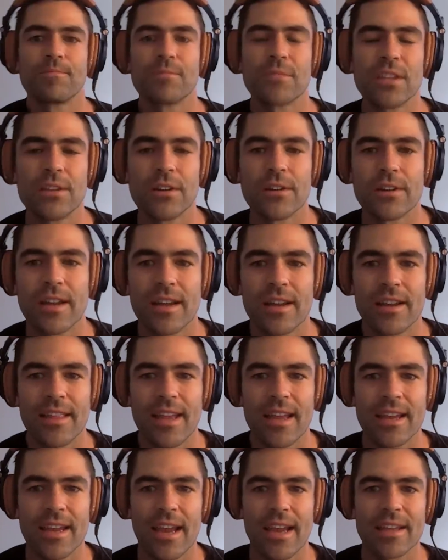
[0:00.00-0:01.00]

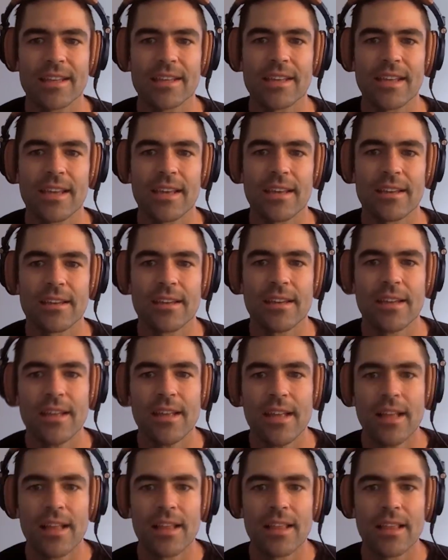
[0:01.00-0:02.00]
98
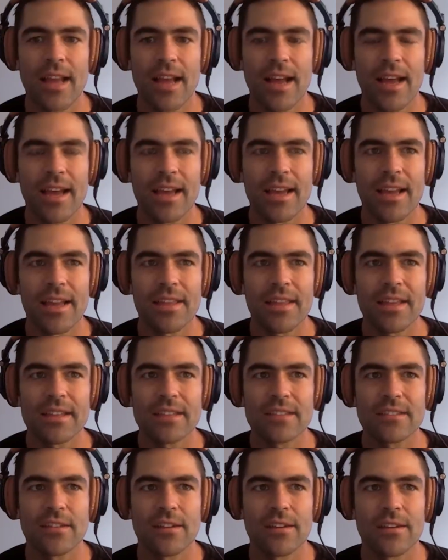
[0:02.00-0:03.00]
line, I think
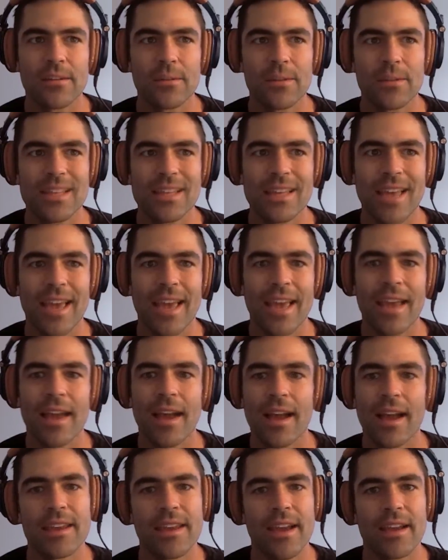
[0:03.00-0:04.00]
it started with the
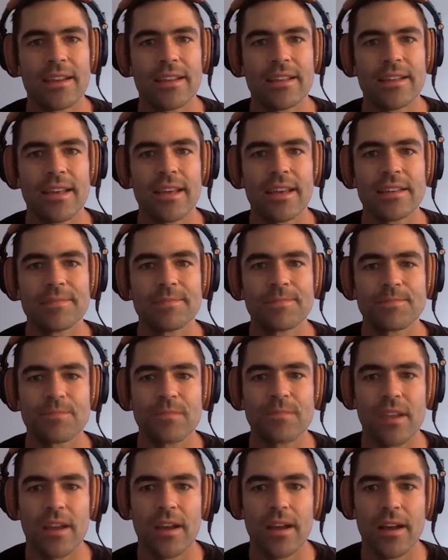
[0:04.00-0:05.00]
AI 98.
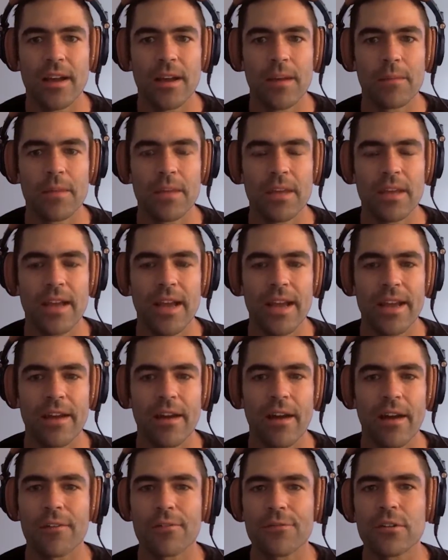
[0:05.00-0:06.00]
It kind of
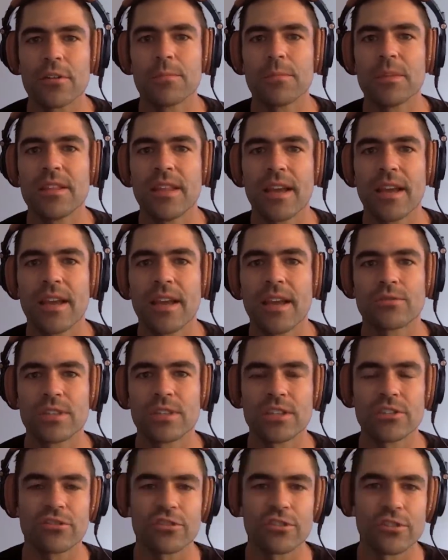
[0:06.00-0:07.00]
offered me that
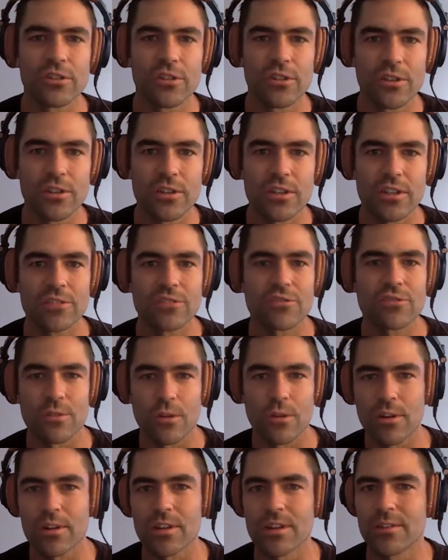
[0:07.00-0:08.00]
traditional
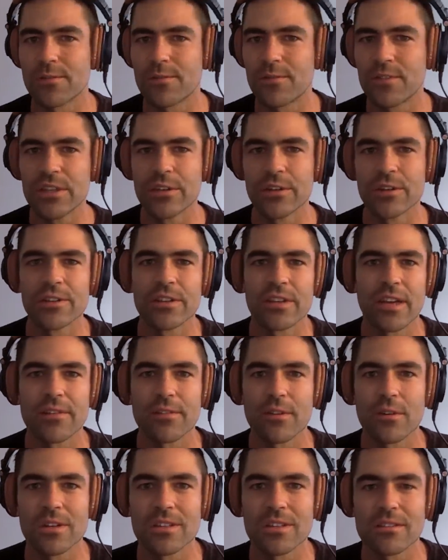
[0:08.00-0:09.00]
control and feel that
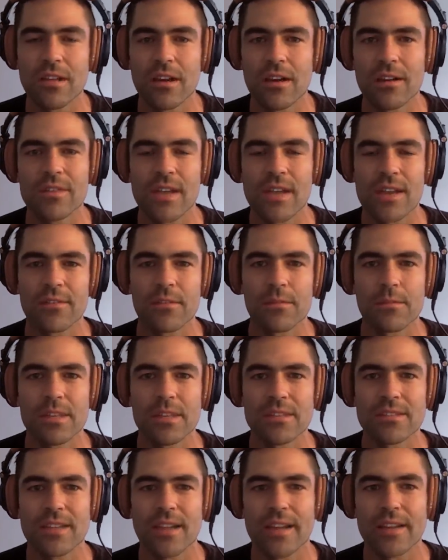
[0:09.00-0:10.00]
I've always loved out of a
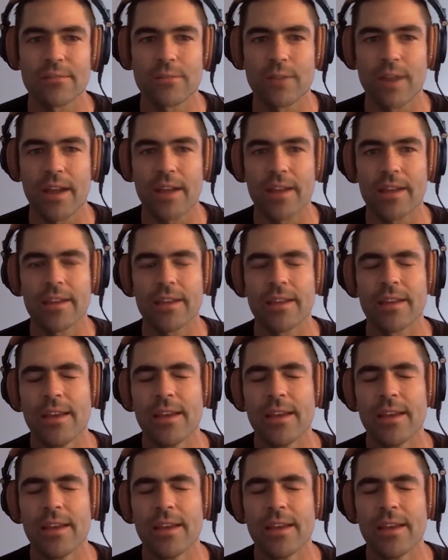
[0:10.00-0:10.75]
mid-size racket,